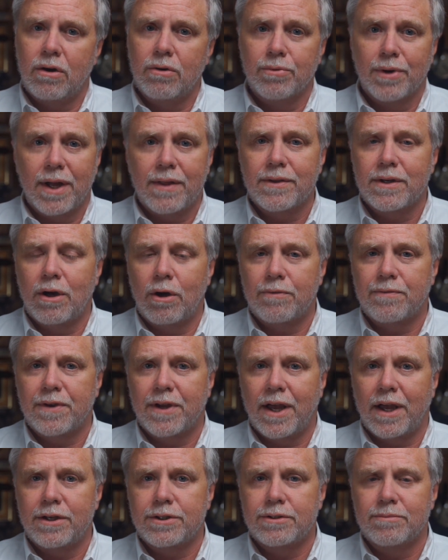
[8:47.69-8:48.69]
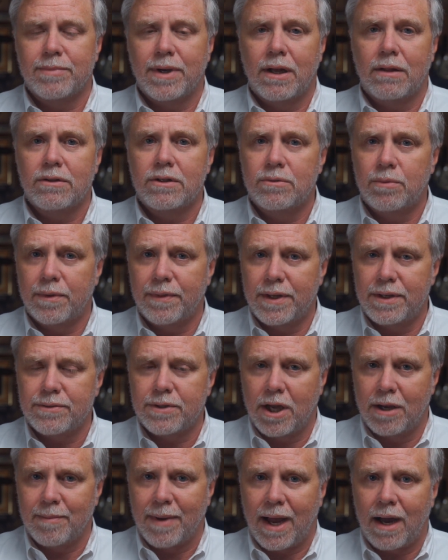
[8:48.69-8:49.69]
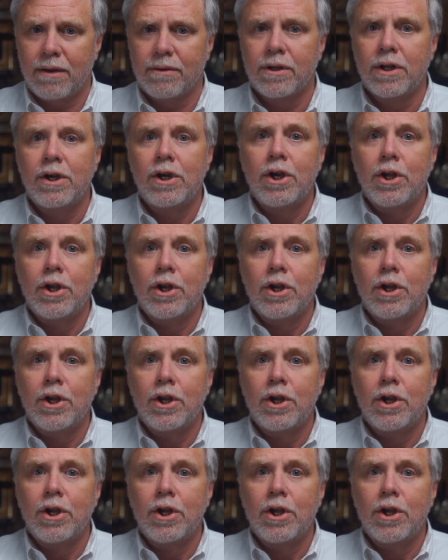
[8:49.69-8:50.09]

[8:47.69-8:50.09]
ring the notification bell, and when these come out,